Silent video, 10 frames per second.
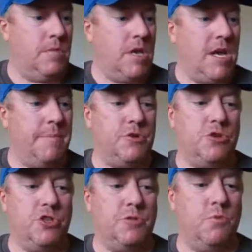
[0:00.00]
amateur
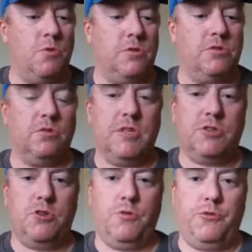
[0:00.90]
sports. So let's
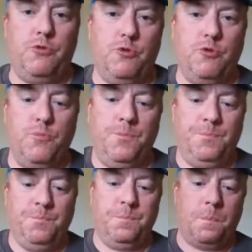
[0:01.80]
go through
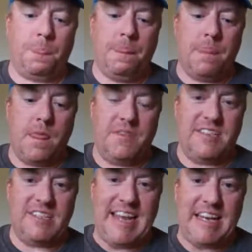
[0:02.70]
the
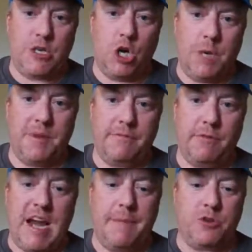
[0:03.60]
state tournament
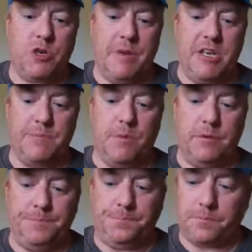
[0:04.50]
for amateur
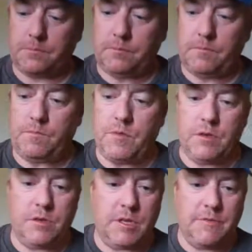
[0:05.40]
baseball.
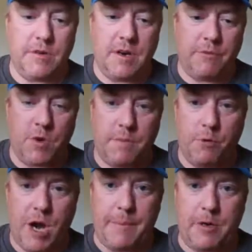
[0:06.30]
To give everyone a
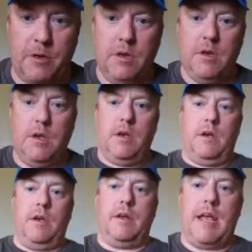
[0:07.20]
primer,
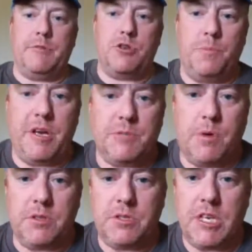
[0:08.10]
in amateur
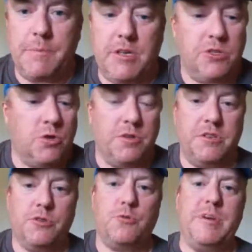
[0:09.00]
baseball in the state of Minnesota,
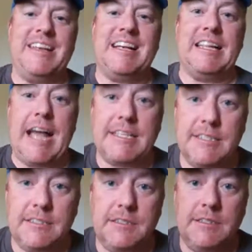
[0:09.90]
there's three
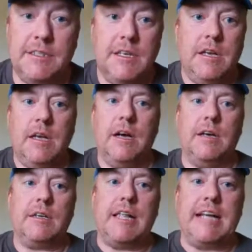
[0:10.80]
classes,
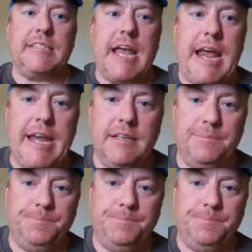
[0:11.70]
Class A,